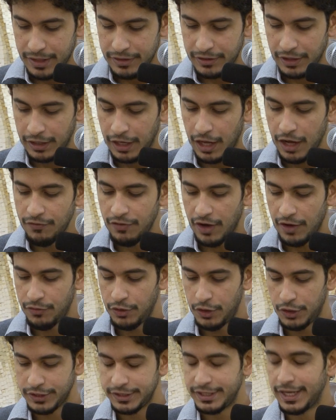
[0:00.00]
the love of
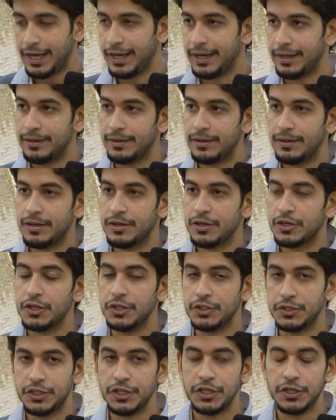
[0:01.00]
Hussein
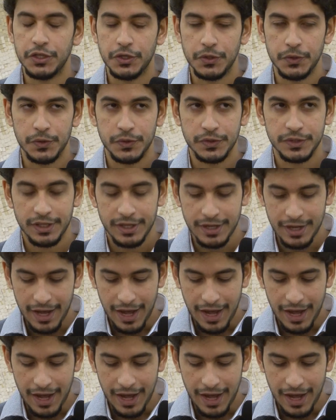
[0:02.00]
continues